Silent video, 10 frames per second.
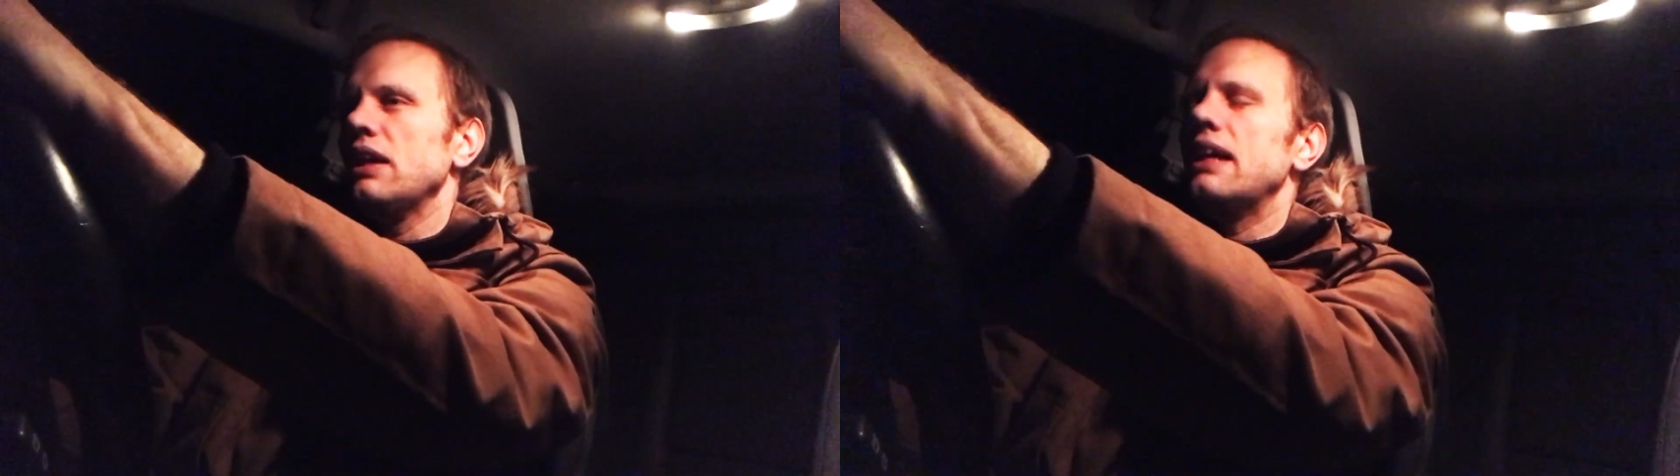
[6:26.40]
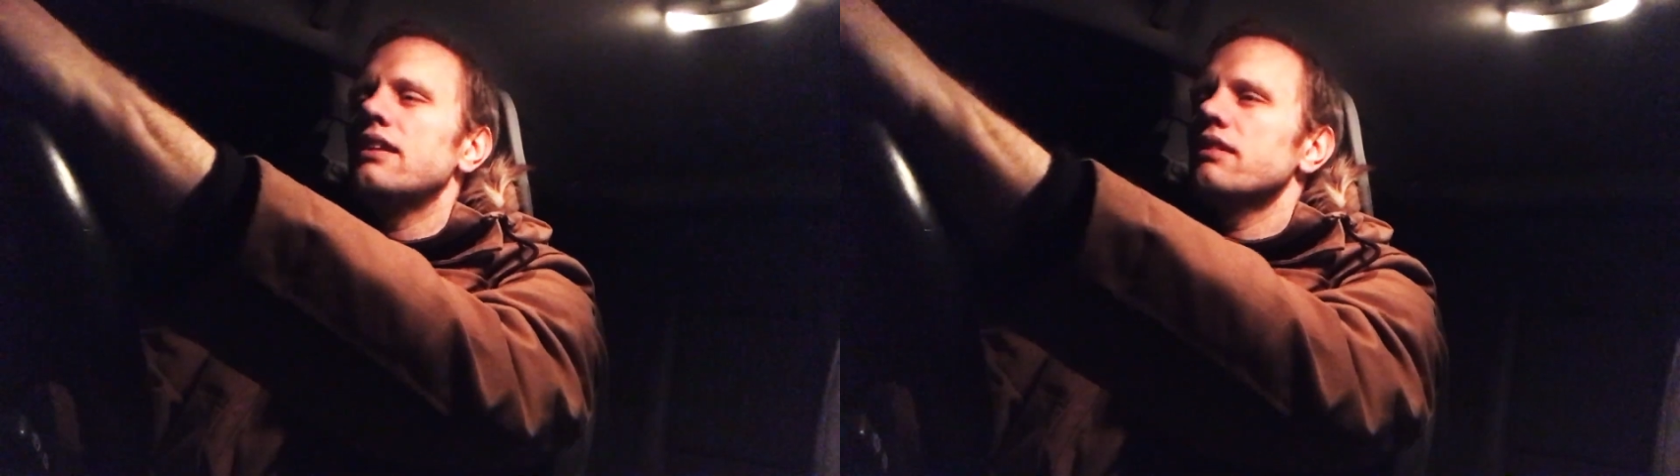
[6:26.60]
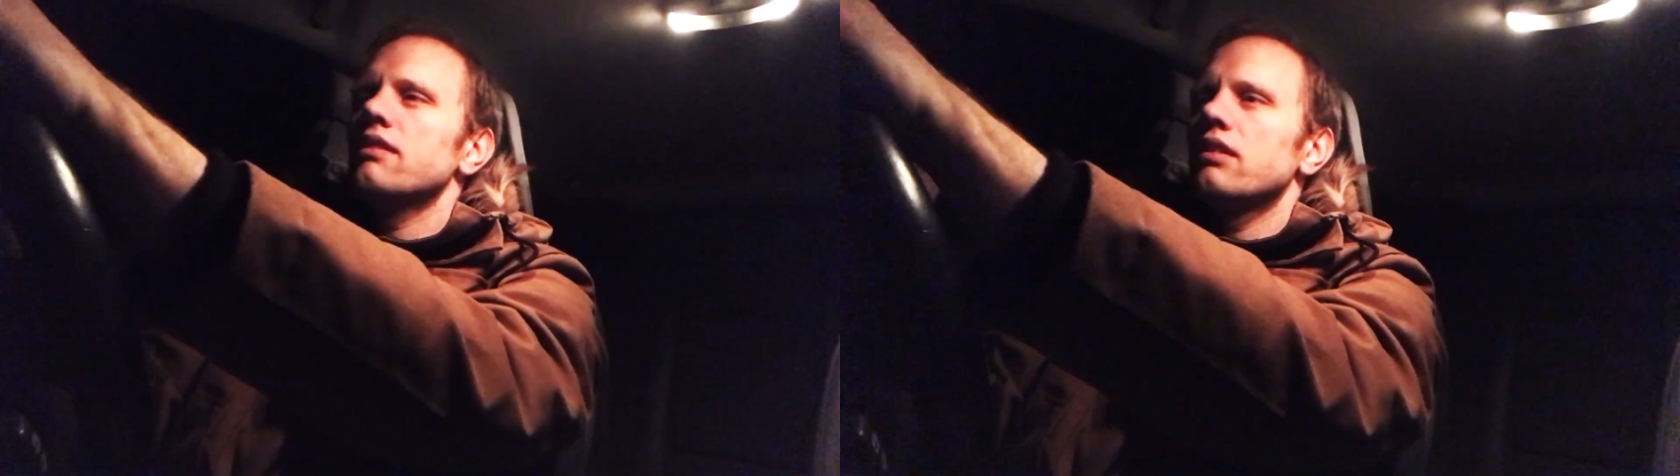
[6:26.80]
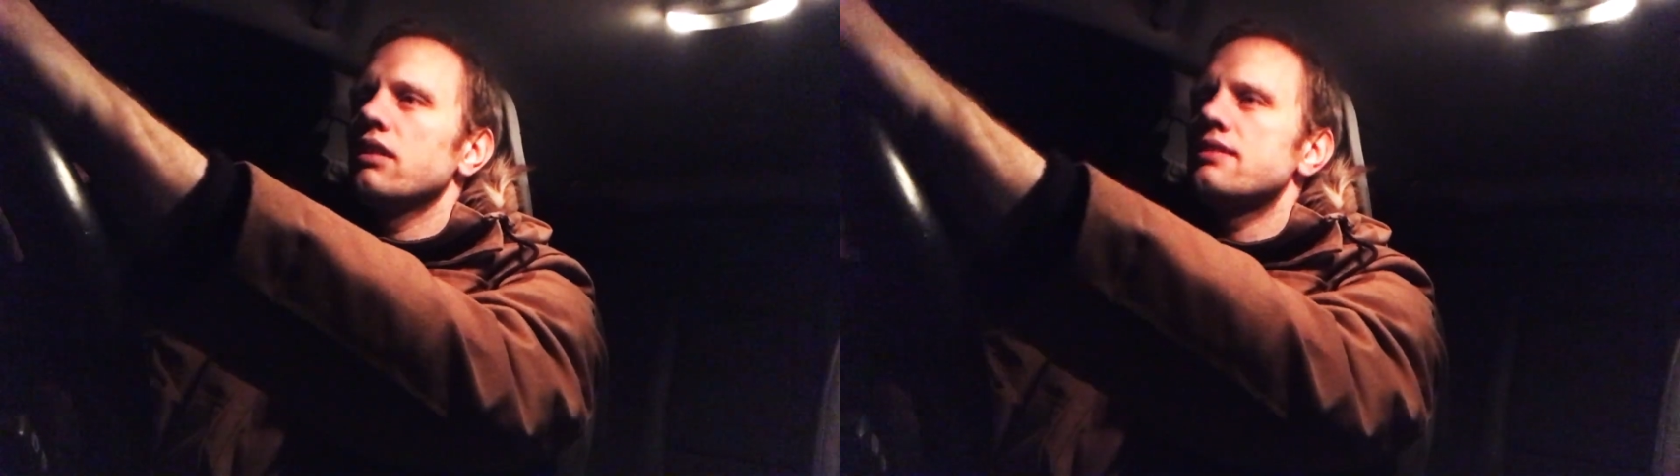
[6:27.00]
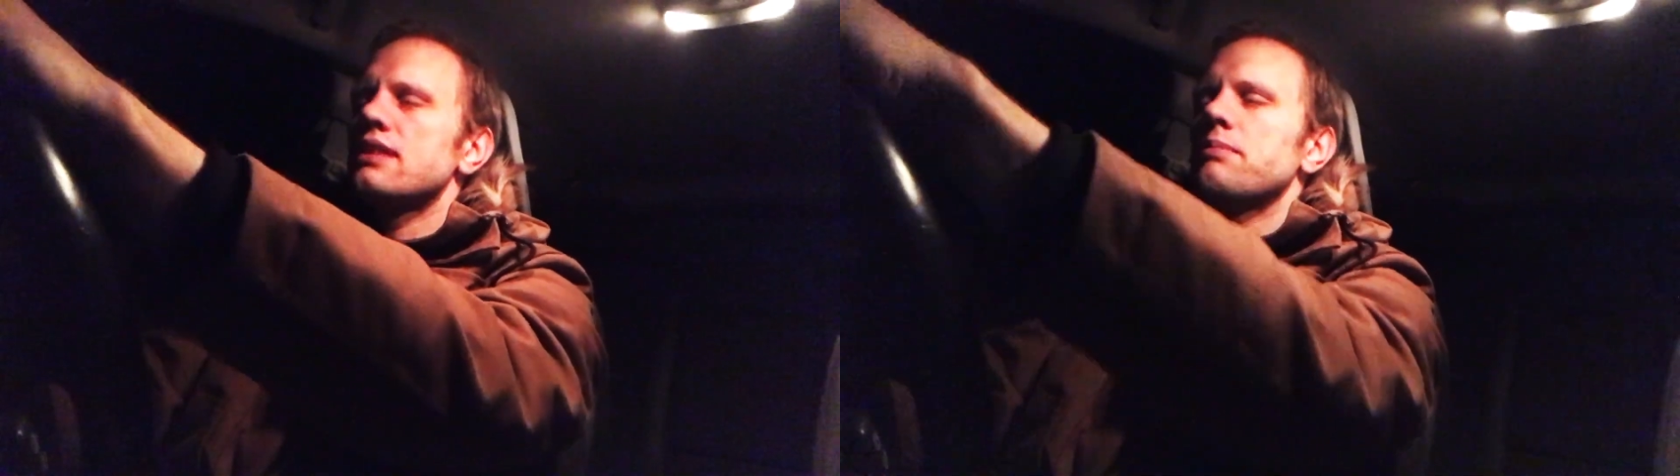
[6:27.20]
And
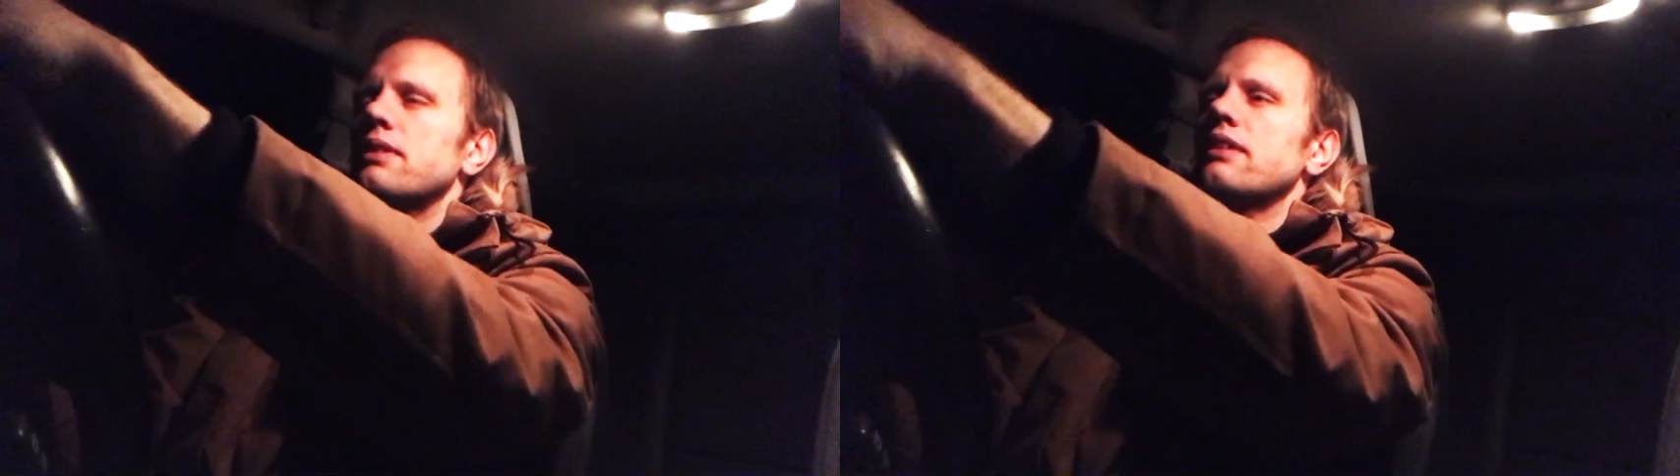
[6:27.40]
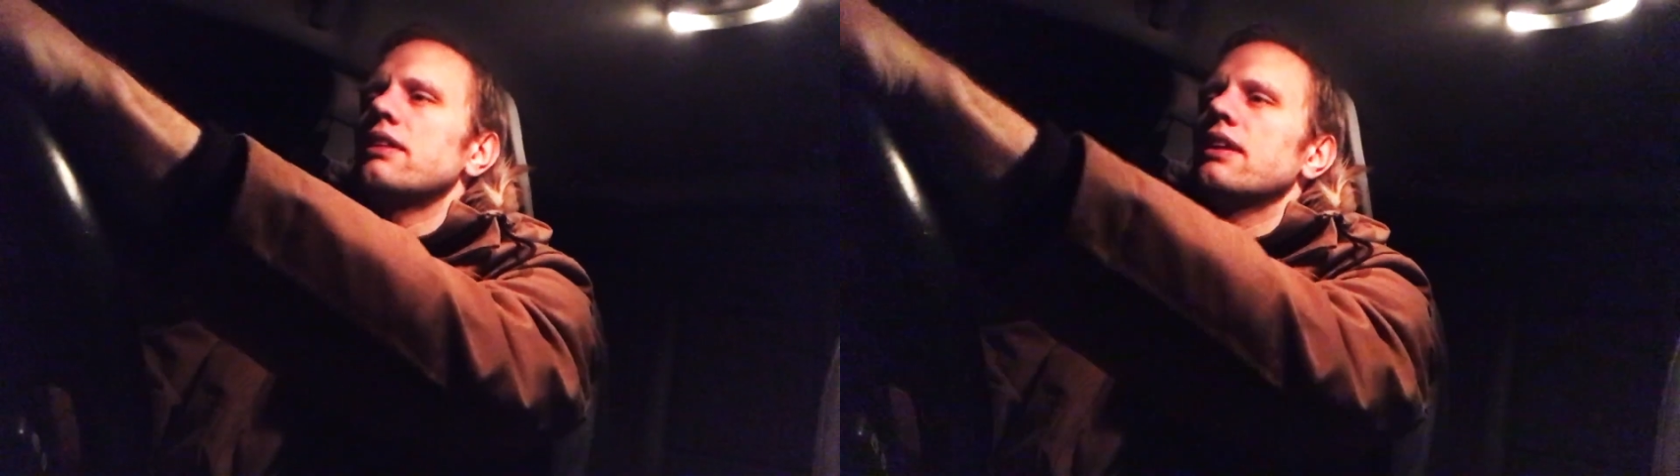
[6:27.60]
the same thing there,